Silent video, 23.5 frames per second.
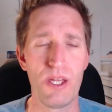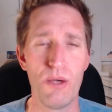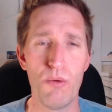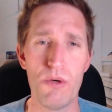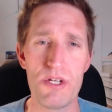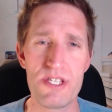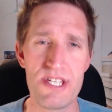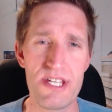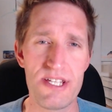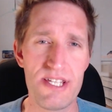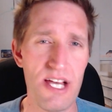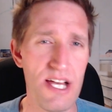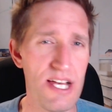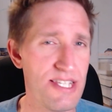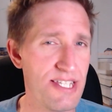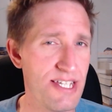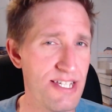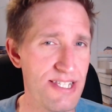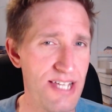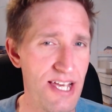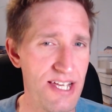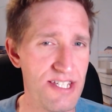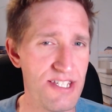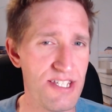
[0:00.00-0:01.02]
Once a task
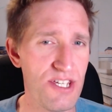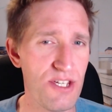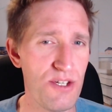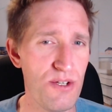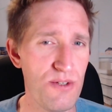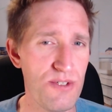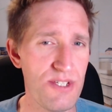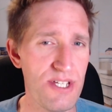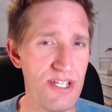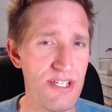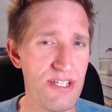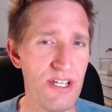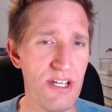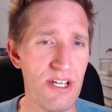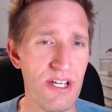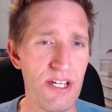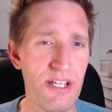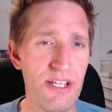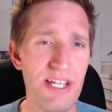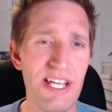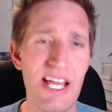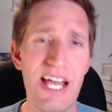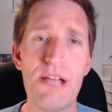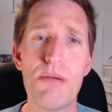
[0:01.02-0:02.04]
is executed,
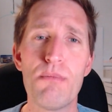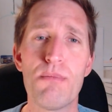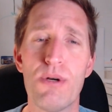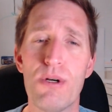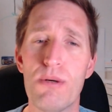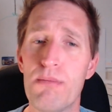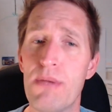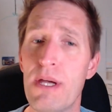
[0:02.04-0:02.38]
the output